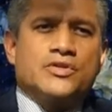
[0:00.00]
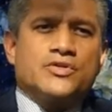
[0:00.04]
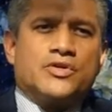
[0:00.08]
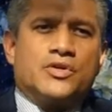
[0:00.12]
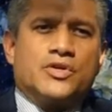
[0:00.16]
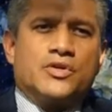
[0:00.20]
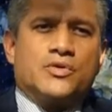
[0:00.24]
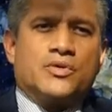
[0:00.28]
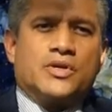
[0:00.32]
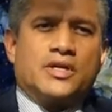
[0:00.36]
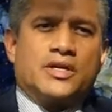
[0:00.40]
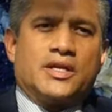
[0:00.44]

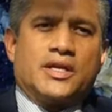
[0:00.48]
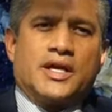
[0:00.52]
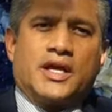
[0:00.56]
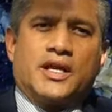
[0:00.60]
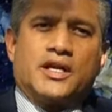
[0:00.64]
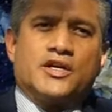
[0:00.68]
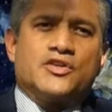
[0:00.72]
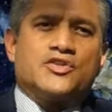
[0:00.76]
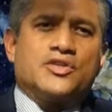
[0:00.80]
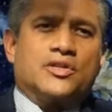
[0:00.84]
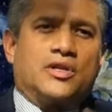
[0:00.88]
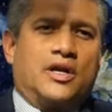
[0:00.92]
So you can
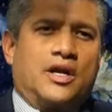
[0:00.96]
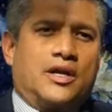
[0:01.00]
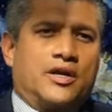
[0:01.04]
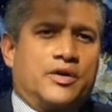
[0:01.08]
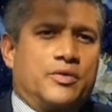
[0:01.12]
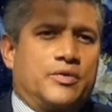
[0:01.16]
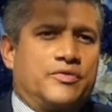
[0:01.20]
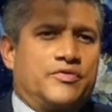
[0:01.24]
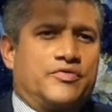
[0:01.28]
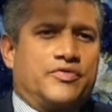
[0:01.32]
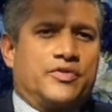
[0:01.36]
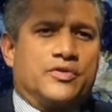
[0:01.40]
get a
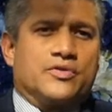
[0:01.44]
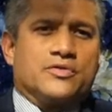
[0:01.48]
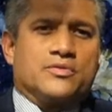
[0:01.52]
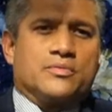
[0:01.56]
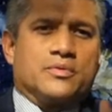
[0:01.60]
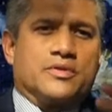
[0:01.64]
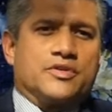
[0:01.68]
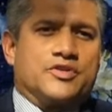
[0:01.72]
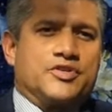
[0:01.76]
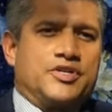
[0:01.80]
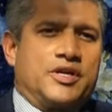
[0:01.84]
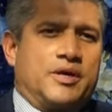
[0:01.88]
gelato
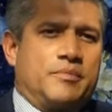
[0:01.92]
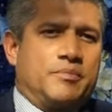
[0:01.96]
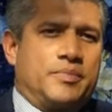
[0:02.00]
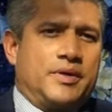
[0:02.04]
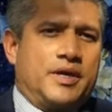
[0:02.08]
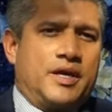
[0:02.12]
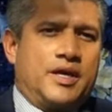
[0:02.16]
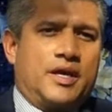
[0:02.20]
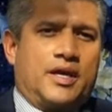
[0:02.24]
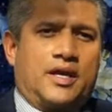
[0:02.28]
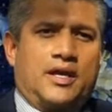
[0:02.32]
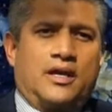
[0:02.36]
infused with
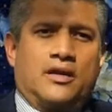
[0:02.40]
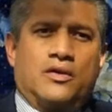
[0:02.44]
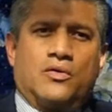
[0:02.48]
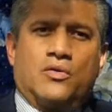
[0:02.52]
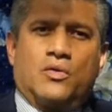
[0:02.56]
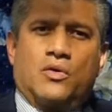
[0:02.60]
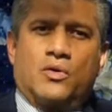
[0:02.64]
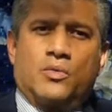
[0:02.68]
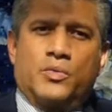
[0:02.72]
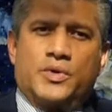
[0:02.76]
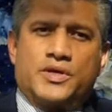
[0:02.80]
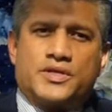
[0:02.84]
champagne
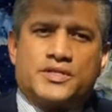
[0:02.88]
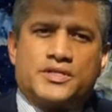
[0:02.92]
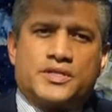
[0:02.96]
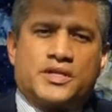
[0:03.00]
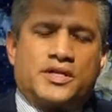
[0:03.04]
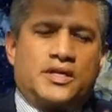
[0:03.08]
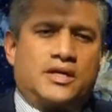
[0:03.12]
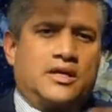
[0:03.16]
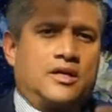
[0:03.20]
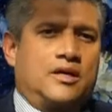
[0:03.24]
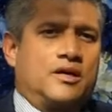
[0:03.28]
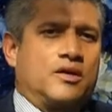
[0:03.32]
or
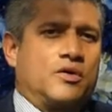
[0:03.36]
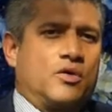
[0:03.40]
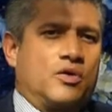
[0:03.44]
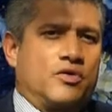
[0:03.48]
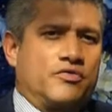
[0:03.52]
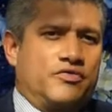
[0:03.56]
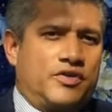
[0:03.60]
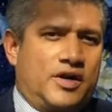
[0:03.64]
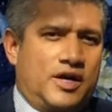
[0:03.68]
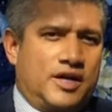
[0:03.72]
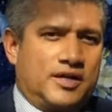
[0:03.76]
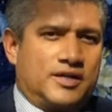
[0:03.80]
whiskey
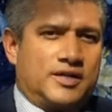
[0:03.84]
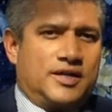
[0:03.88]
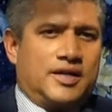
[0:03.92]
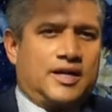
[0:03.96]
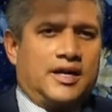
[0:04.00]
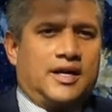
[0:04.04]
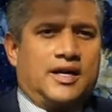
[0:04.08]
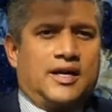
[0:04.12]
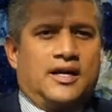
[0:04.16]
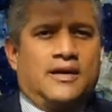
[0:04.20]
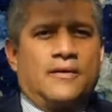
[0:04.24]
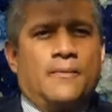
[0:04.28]
or
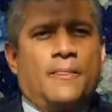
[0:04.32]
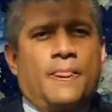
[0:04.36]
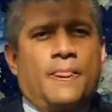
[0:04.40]
vodka.